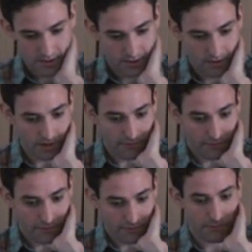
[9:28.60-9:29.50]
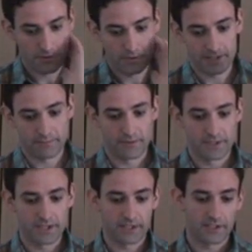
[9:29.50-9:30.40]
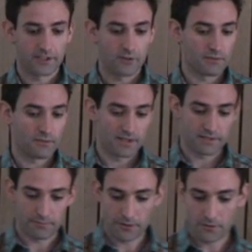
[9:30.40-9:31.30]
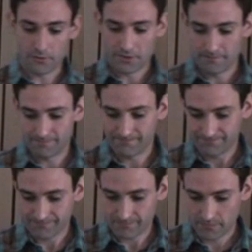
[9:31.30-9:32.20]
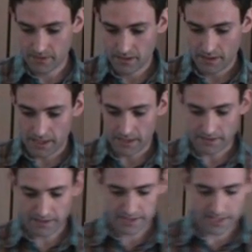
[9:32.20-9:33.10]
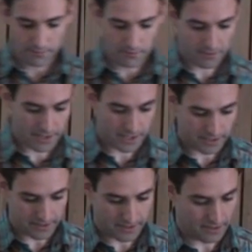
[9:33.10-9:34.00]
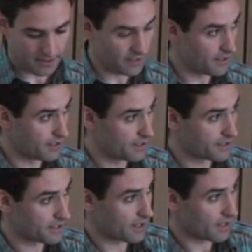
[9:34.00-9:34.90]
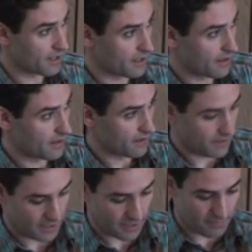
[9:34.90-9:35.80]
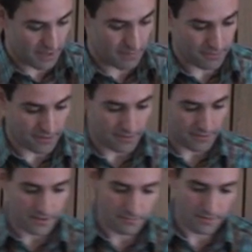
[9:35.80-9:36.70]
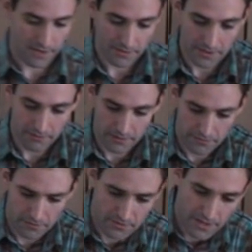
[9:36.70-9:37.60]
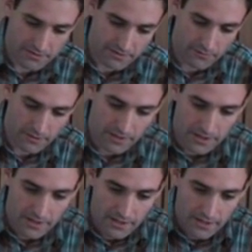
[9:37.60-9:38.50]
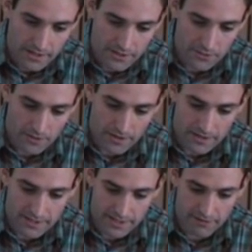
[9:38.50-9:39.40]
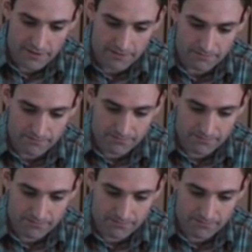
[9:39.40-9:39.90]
So if you think about this predict and optimize approach, and an example of that is in a paper by Amy Greenwald from 2004, you are given,